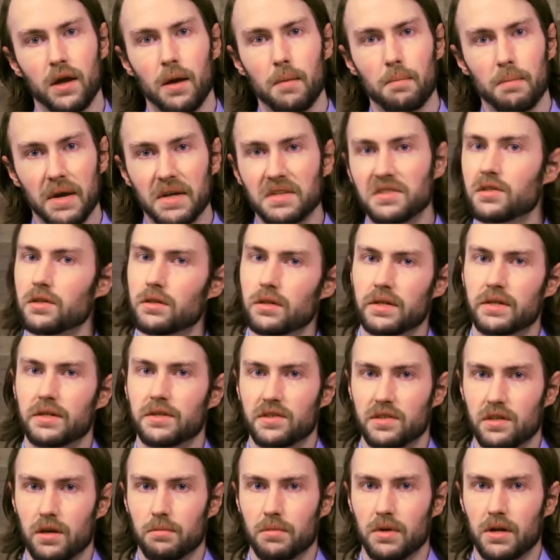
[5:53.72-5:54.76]
Basically, to
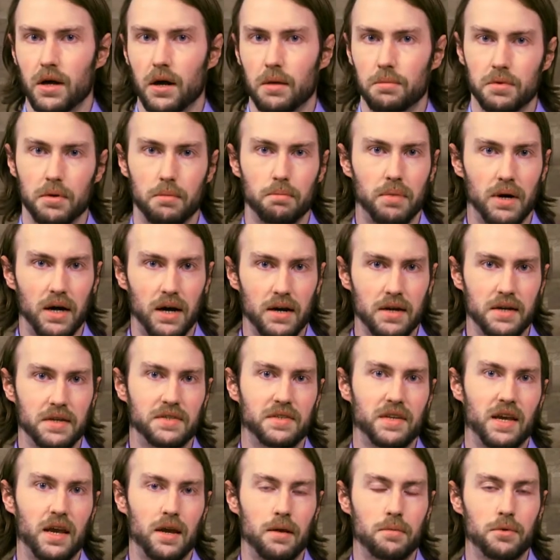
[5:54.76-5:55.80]
sum it up, Bach is
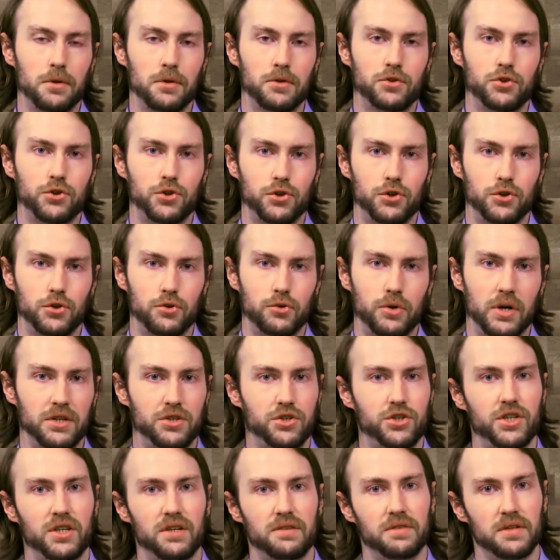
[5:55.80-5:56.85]
able to
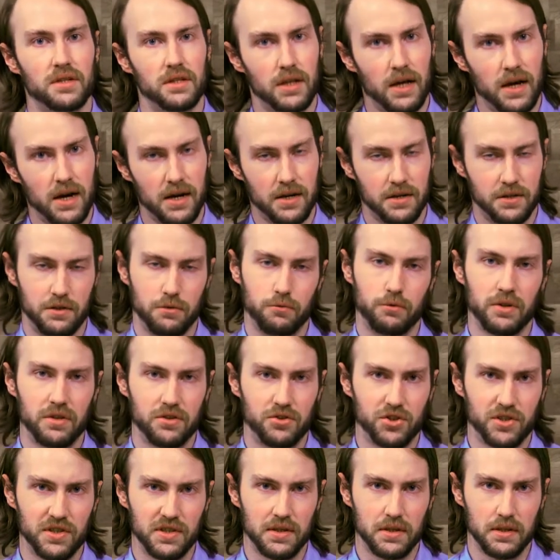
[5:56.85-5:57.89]
achieve a lot with
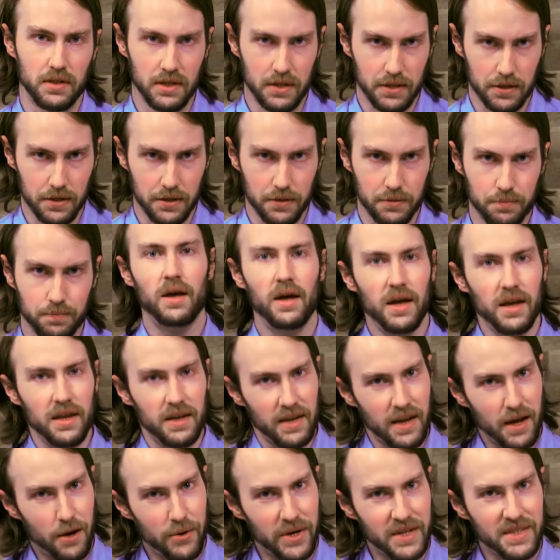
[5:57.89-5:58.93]
just a little.
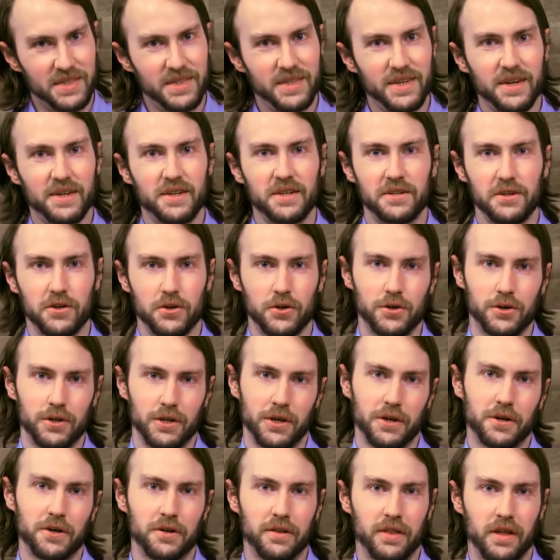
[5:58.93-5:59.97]
Now, I stated
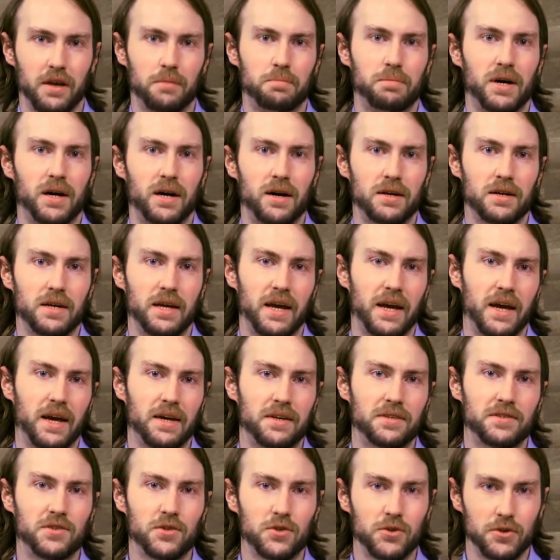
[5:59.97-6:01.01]
earlier that Bach
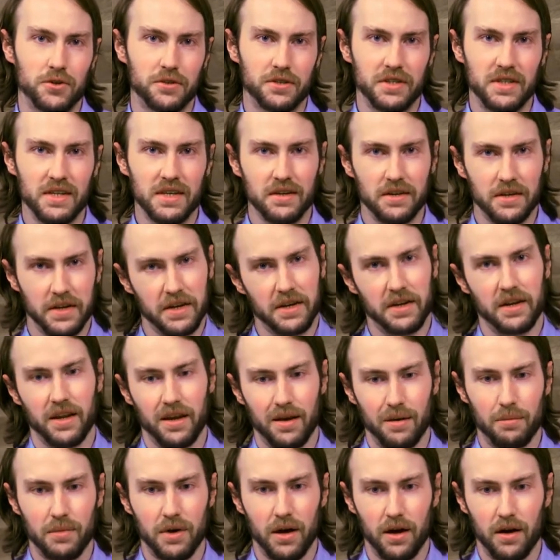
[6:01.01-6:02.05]
has earned the
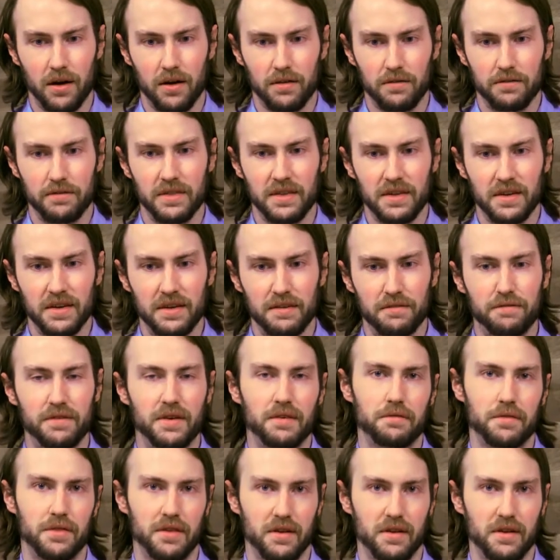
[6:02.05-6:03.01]
nickname of the Fifth